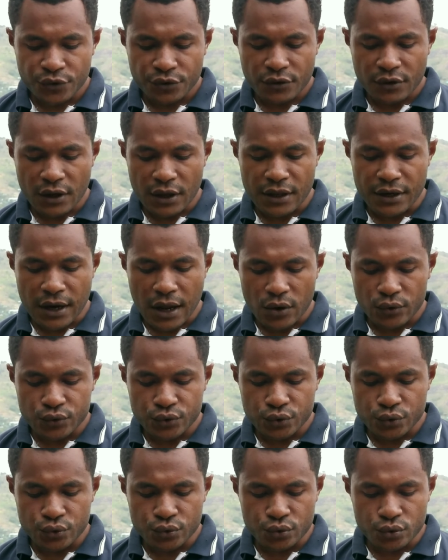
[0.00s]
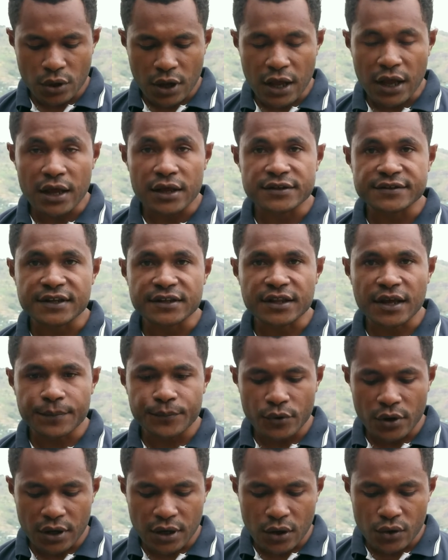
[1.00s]
And how to set up
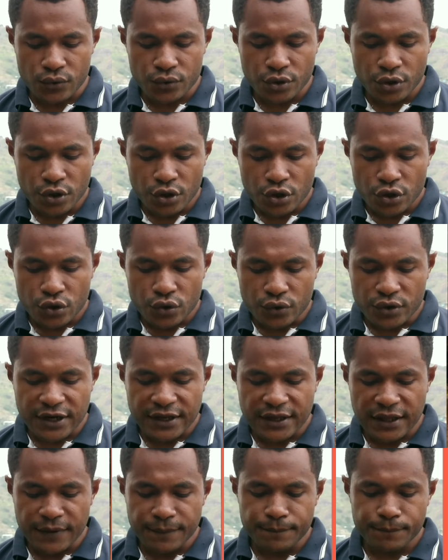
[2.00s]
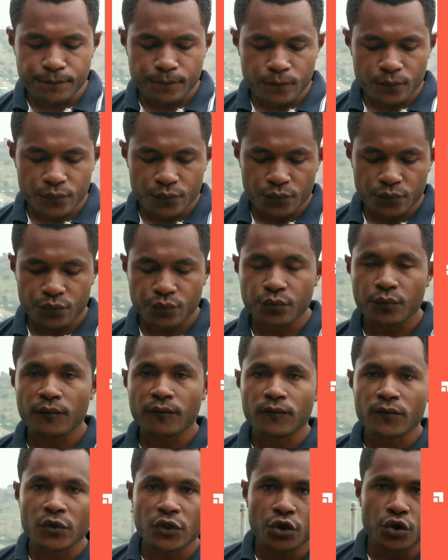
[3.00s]
your account. You click him,
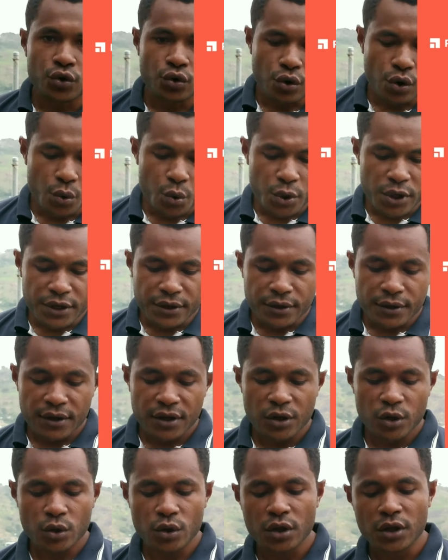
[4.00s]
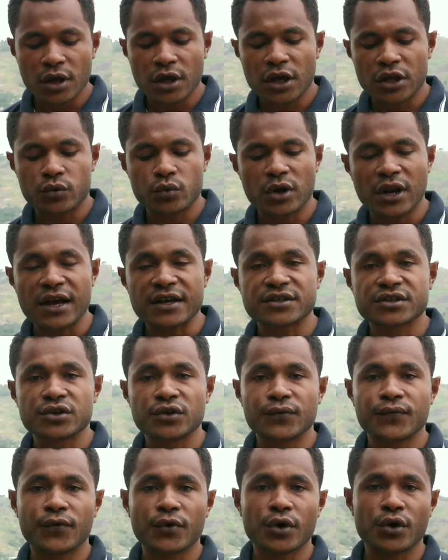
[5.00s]
you go in, it will ask you
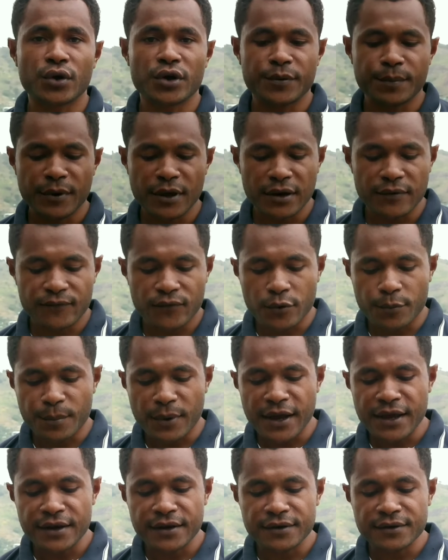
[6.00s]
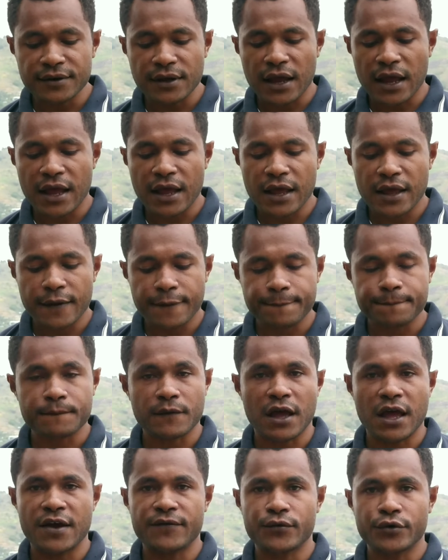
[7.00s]
for your email. For mine,
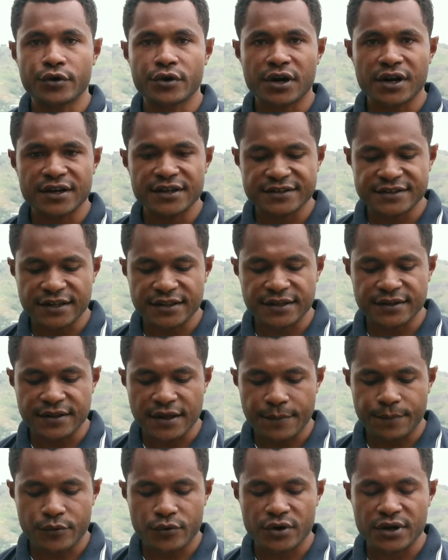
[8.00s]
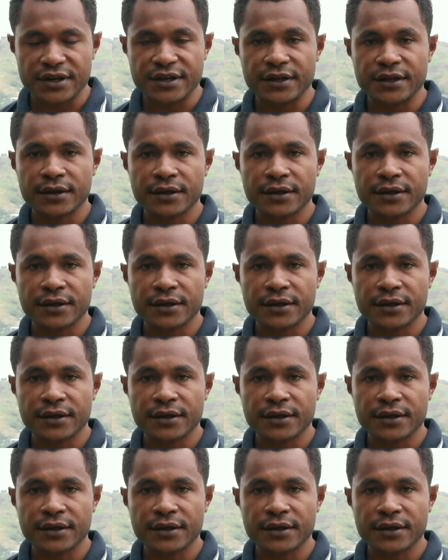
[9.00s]
I've already set it up already.